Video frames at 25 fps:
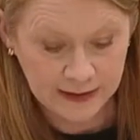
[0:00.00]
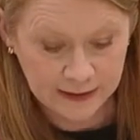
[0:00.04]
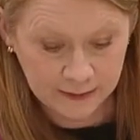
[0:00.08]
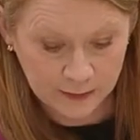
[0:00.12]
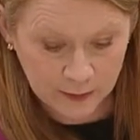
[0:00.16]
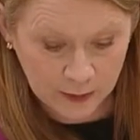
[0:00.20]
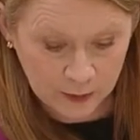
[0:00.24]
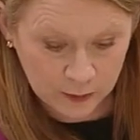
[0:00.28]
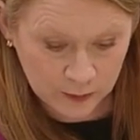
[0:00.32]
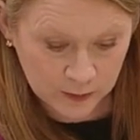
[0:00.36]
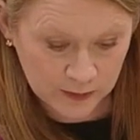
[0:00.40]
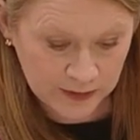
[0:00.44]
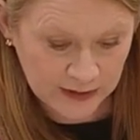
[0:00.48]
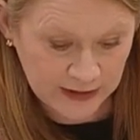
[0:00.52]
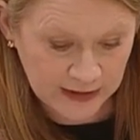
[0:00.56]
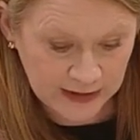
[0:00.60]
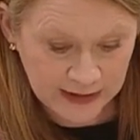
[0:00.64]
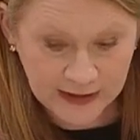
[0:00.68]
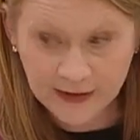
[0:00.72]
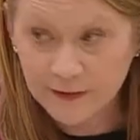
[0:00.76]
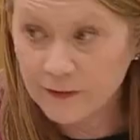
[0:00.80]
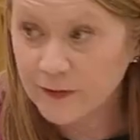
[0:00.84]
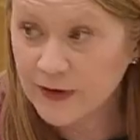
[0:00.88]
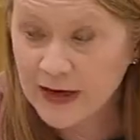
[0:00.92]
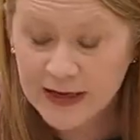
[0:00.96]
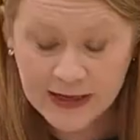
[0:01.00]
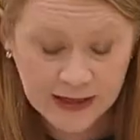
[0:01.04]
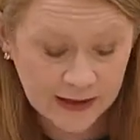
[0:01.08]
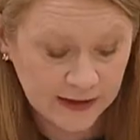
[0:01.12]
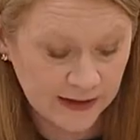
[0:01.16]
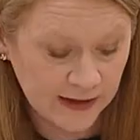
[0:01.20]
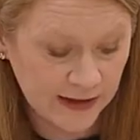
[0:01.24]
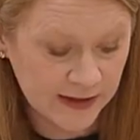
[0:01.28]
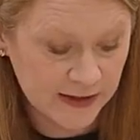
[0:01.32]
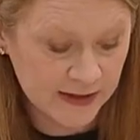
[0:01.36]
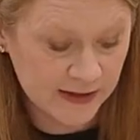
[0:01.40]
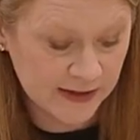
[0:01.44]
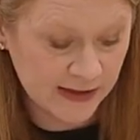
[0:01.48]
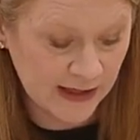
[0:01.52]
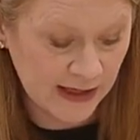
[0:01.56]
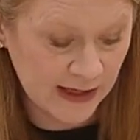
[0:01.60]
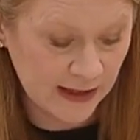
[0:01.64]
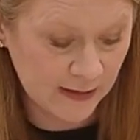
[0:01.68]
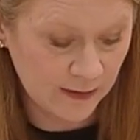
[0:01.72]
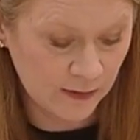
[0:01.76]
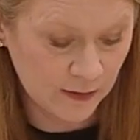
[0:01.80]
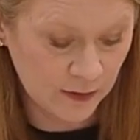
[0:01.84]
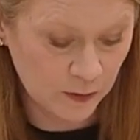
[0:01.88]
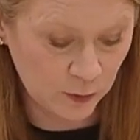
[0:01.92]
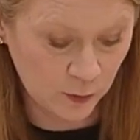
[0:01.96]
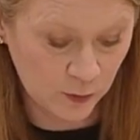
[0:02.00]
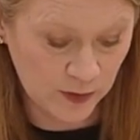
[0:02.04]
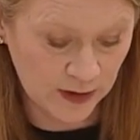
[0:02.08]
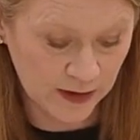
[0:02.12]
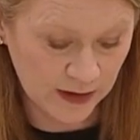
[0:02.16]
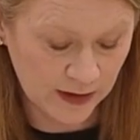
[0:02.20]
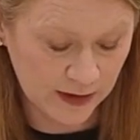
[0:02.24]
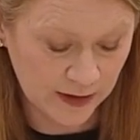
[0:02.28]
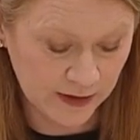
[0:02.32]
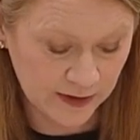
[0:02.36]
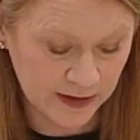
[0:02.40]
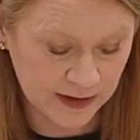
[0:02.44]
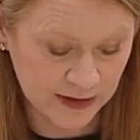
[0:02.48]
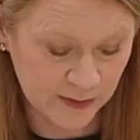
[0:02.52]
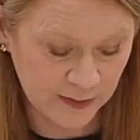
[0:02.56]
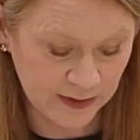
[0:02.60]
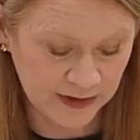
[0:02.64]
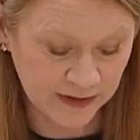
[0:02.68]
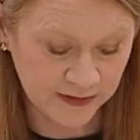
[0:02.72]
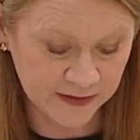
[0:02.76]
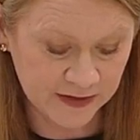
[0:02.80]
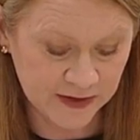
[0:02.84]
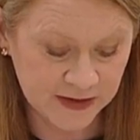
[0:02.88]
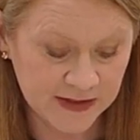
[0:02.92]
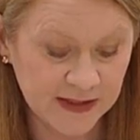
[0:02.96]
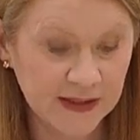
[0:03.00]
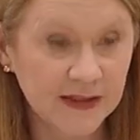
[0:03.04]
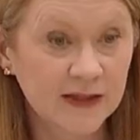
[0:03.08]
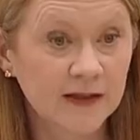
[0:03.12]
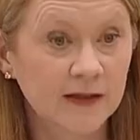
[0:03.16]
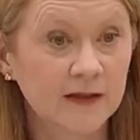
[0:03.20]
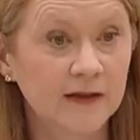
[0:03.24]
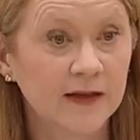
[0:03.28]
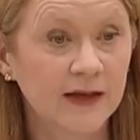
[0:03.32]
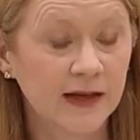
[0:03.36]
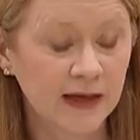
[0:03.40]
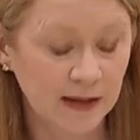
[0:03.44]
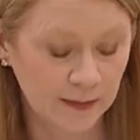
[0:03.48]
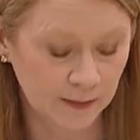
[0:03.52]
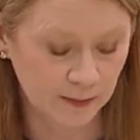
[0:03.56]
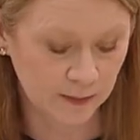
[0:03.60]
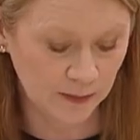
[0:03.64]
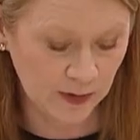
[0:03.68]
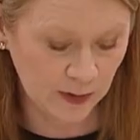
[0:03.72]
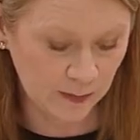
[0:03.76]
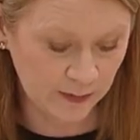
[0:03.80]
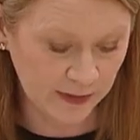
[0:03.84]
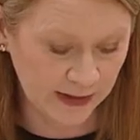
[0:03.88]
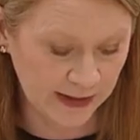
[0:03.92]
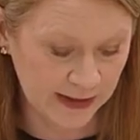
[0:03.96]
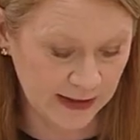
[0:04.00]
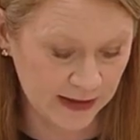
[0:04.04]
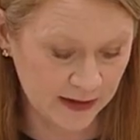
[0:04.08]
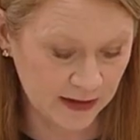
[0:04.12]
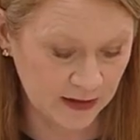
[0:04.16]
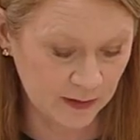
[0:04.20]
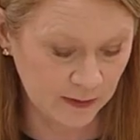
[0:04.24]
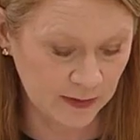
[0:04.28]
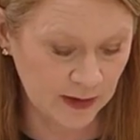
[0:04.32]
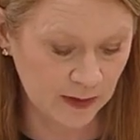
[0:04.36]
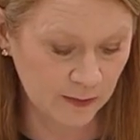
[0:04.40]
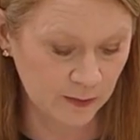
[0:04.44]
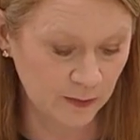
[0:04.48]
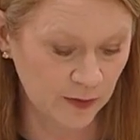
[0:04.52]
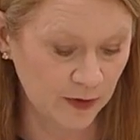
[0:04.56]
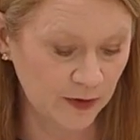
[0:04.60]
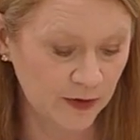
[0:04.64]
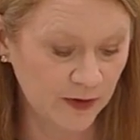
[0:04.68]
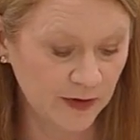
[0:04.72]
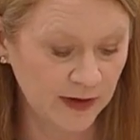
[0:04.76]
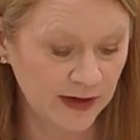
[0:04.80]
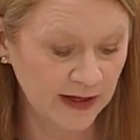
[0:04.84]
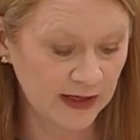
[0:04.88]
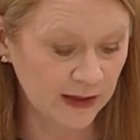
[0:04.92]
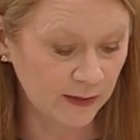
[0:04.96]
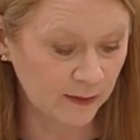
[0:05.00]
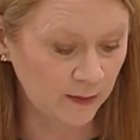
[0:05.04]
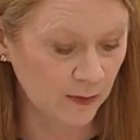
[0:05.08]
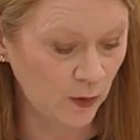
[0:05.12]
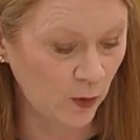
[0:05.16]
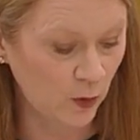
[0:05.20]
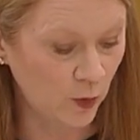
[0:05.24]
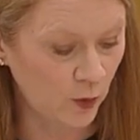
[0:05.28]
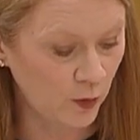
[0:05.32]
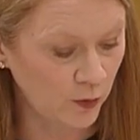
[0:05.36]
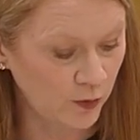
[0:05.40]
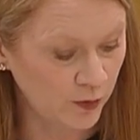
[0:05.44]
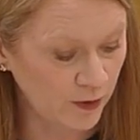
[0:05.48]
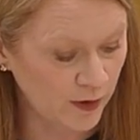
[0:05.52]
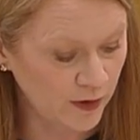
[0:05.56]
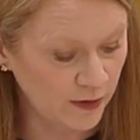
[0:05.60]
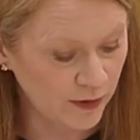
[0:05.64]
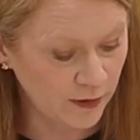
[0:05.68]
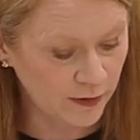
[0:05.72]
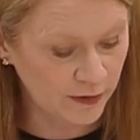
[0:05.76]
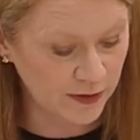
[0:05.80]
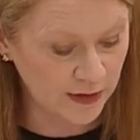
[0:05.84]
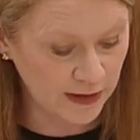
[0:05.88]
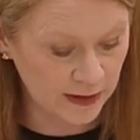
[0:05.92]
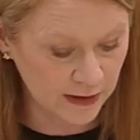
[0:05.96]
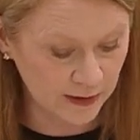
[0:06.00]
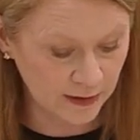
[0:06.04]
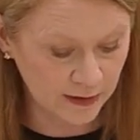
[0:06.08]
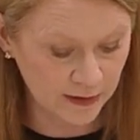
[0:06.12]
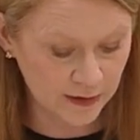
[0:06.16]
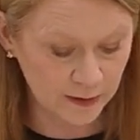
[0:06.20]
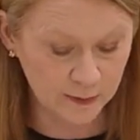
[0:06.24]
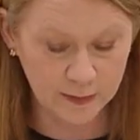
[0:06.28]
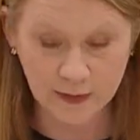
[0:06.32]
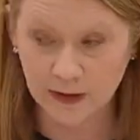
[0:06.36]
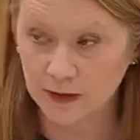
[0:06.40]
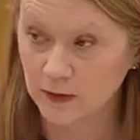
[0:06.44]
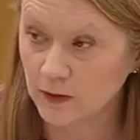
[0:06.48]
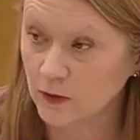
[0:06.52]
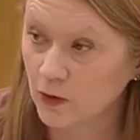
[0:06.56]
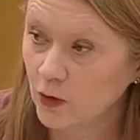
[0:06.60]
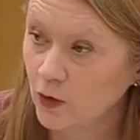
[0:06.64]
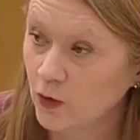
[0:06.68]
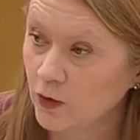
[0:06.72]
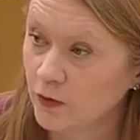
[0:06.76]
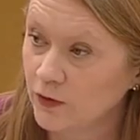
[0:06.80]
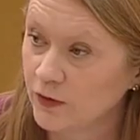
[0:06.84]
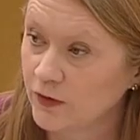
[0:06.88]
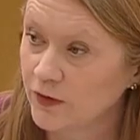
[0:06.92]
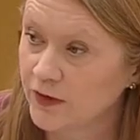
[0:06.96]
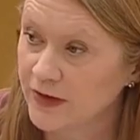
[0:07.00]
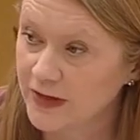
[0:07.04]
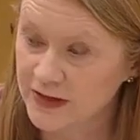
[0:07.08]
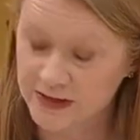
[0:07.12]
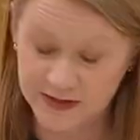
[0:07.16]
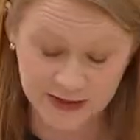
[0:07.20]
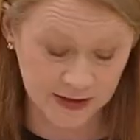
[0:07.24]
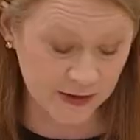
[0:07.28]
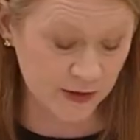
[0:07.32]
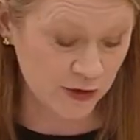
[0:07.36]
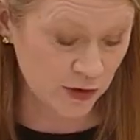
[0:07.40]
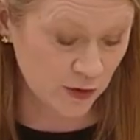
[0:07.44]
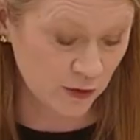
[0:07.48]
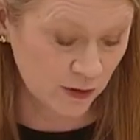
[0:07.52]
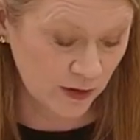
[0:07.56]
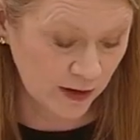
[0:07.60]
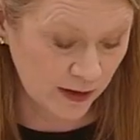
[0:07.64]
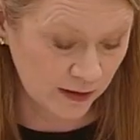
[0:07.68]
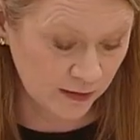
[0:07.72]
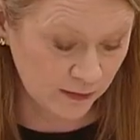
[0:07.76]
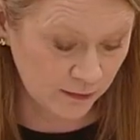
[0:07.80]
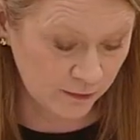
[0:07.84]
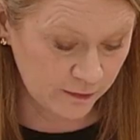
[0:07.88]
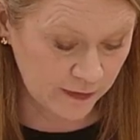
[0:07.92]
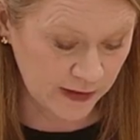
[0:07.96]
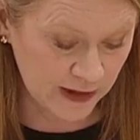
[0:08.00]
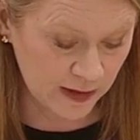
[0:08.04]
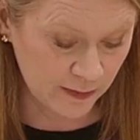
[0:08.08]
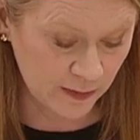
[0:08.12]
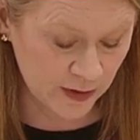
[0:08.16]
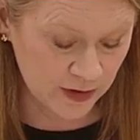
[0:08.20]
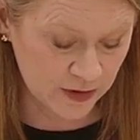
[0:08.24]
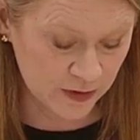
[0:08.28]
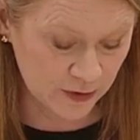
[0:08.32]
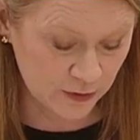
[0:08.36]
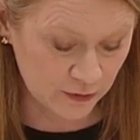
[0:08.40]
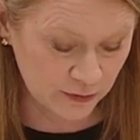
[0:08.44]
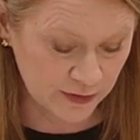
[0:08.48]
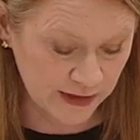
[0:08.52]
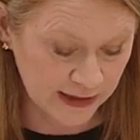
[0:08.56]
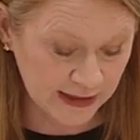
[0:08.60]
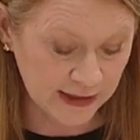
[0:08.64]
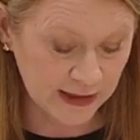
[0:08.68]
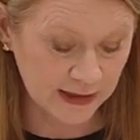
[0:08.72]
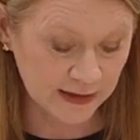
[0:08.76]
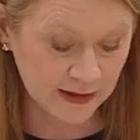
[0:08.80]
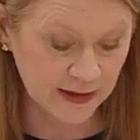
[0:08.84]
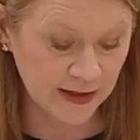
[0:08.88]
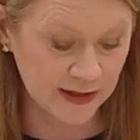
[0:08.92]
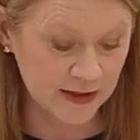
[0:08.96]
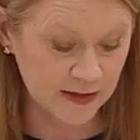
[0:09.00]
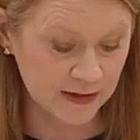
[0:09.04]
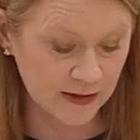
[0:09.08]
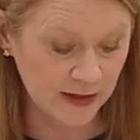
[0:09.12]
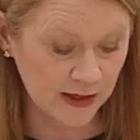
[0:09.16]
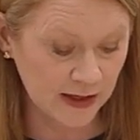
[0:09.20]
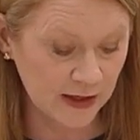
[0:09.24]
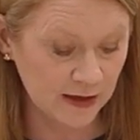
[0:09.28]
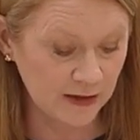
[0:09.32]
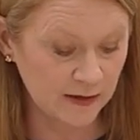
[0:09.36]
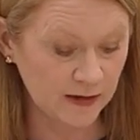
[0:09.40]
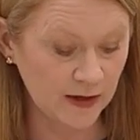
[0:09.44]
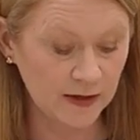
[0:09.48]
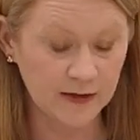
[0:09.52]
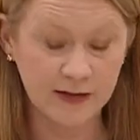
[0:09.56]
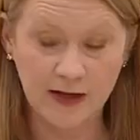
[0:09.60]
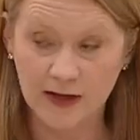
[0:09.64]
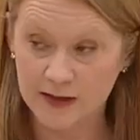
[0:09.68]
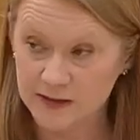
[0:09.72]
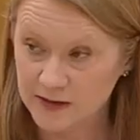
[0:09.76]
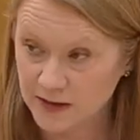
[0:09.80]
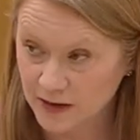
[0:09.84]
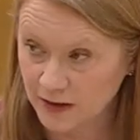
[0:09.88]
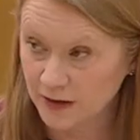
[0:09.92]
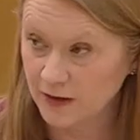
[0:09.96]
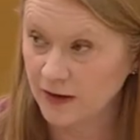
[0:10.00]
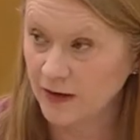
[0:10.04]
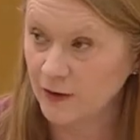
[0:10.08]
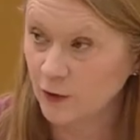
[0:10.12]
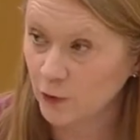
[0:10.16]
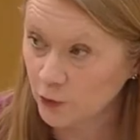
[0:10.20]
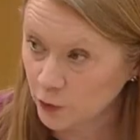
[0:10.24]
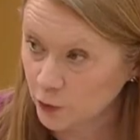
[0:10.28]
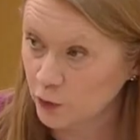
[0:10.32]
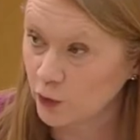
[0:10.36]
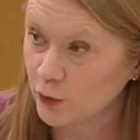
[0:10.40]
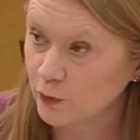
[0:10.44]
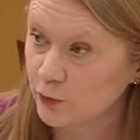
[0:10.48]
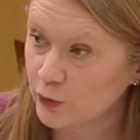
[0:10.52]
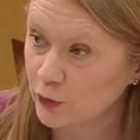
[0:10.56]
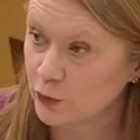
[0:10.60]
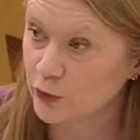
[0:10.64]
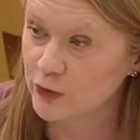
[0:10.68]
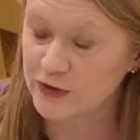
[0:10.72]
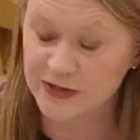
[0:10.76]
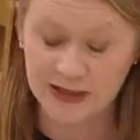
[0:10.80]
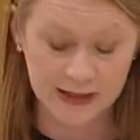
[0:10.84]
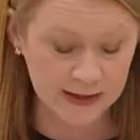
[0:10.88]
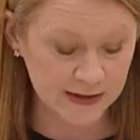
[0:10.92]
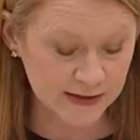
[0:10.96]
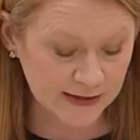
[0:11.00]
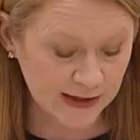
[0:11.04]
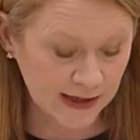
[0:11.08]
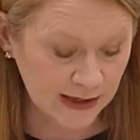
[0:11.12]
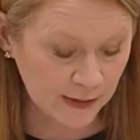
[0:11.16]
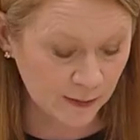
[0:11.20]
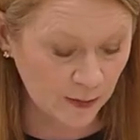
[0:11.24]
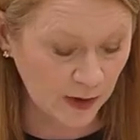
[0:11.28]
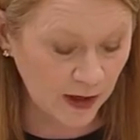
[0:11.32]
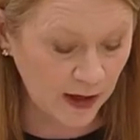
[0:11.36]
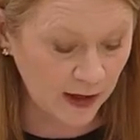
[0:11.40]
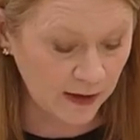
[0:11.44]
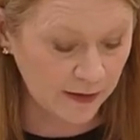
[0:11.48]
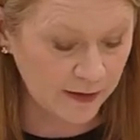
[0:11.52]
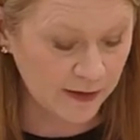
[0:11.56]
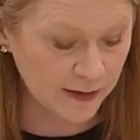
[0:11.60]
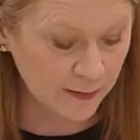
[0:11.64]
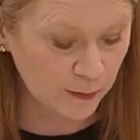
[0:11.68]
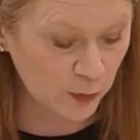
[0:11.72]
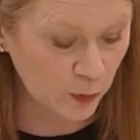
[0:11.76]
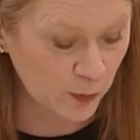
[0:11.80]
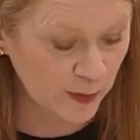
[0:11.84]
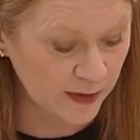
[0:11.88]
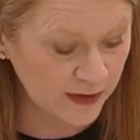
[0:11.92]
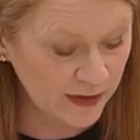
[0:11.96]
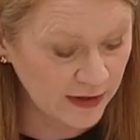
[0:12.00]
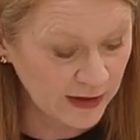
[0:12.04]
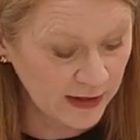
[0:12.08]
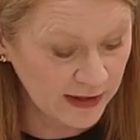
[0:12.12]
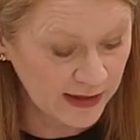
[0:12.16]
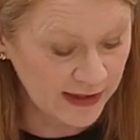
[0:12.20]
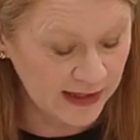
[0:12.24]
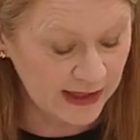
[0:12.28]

Well, can I recognise the work that's been undertaken by the member on the bill on this issue, and very much recognise that that's an ongoing process at the moment.